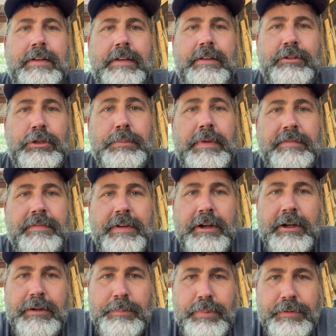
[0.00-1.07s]
It's going to be
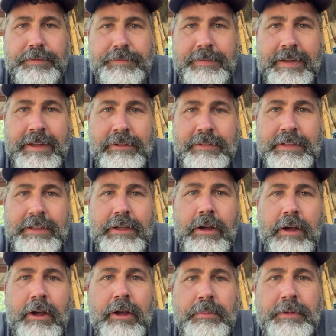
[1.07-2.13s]
very profoundly
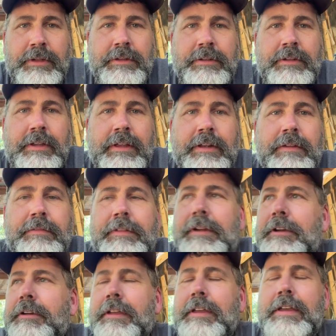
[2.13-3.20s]
common and a
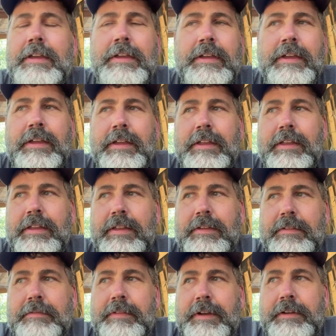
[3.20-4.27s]
very,
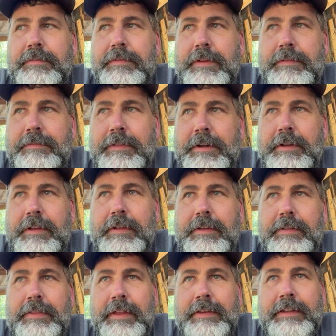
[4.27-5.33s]
very, very, very
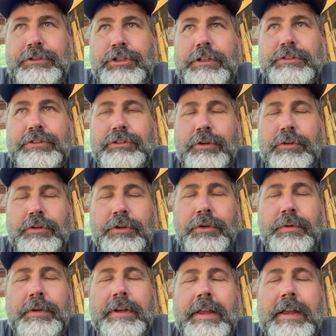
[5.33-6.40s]
thing that you can start
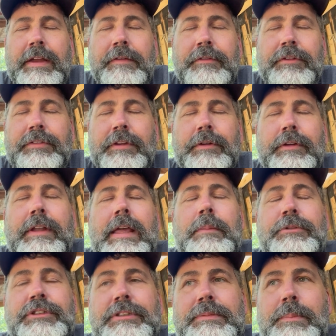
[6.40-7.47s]
doing every single day.
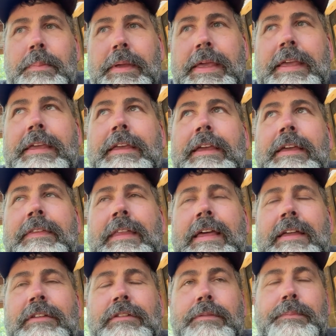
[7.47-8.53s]
But just be in
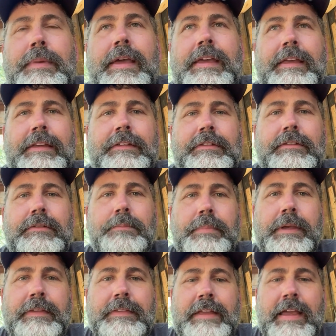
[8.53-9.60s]
that space,
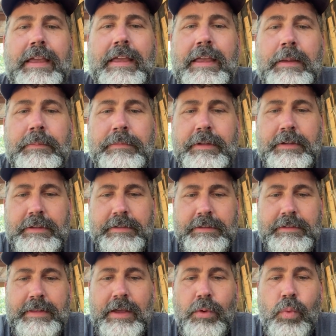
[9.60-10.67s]
be in that
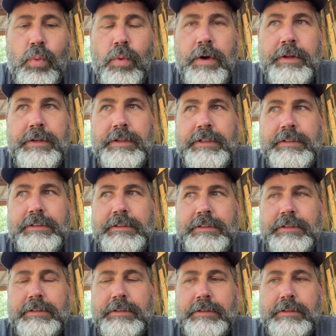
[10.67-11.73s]
emptiness, that oneness.
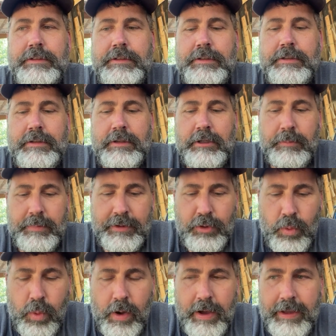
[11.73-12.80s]
Be
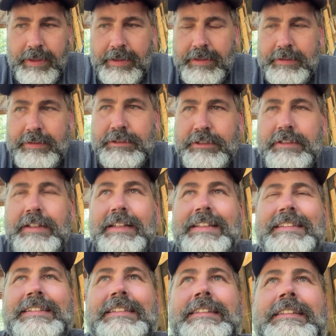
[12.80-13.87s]
quiet and just
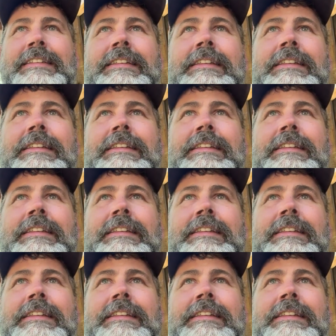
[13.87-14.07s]
listen.